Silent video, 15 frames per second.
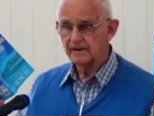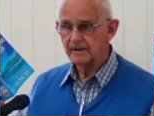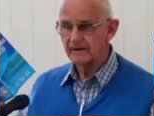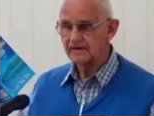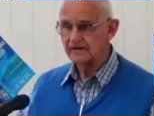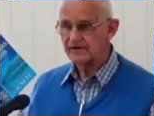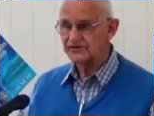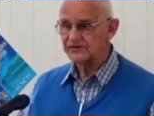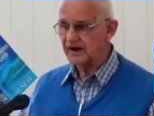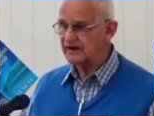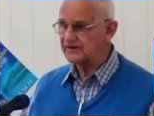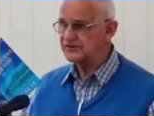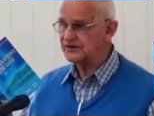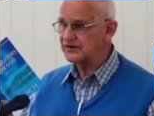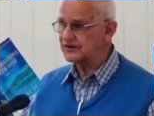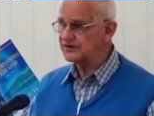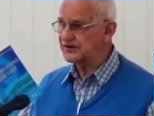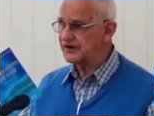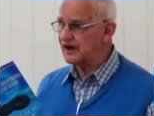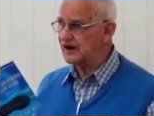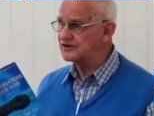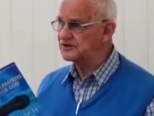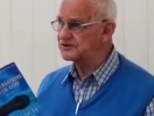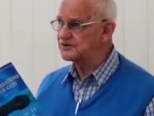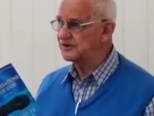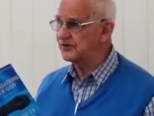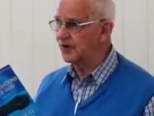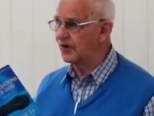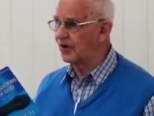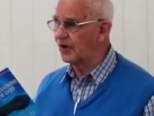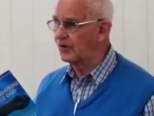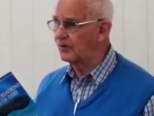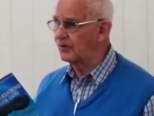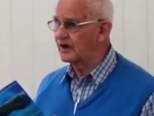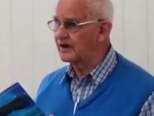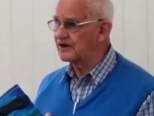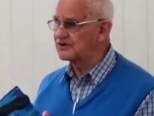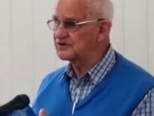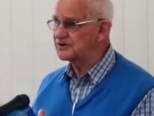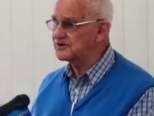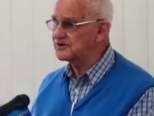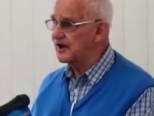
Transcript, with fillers: The saints and sages of all religions.